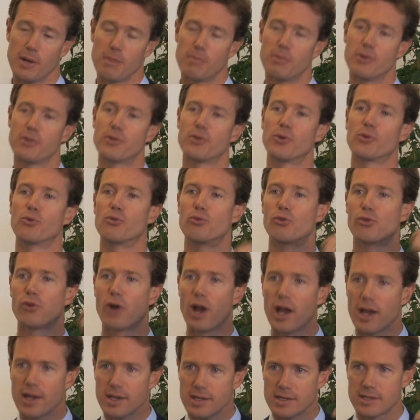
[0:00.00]
but the
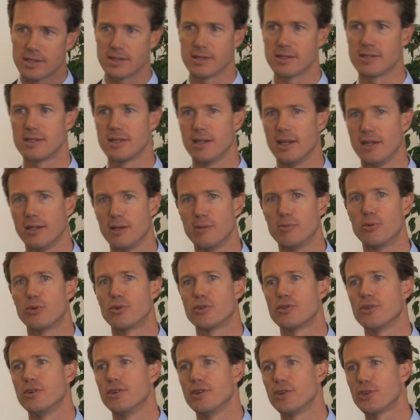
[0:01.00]
rises seen in more
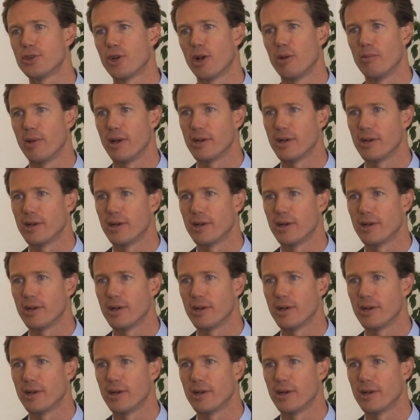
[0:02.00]
traditional